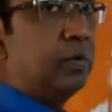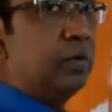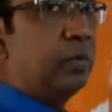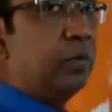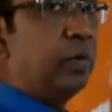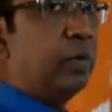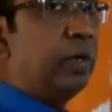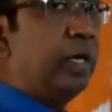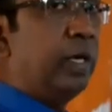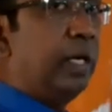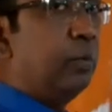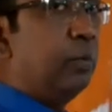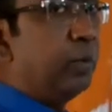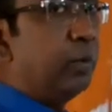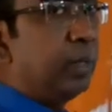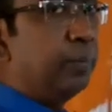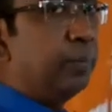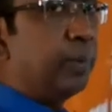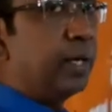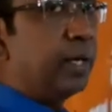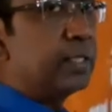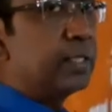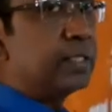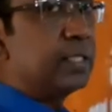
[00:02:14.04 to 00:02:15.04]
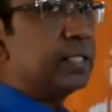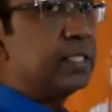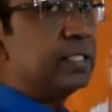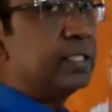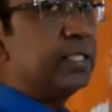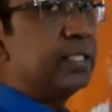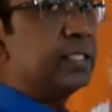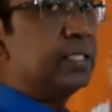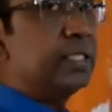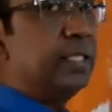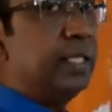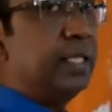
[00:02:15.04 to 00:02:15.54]
Only one
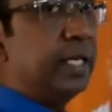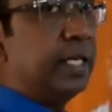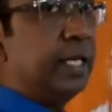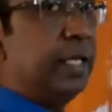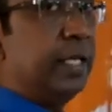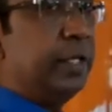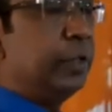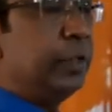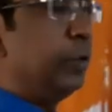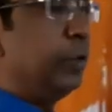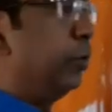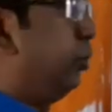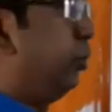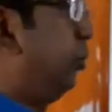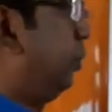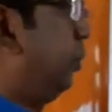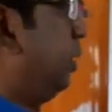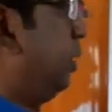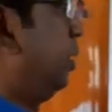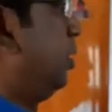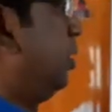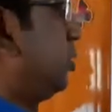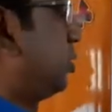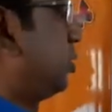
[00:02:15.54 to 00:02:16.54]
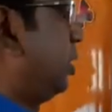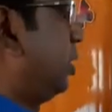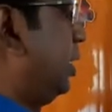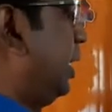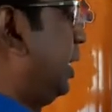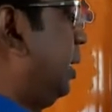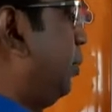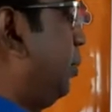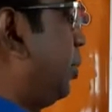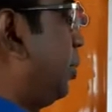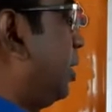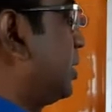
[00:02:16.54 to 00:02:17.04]
process is in ready queue. So
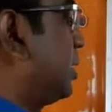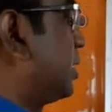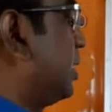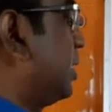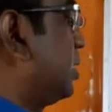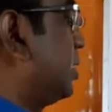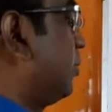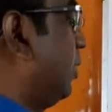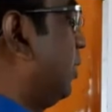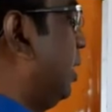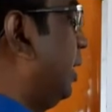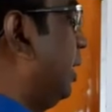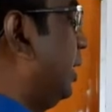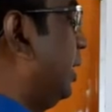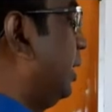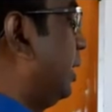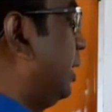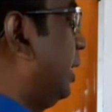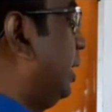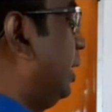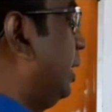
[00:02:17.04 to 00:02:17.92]
that process will enter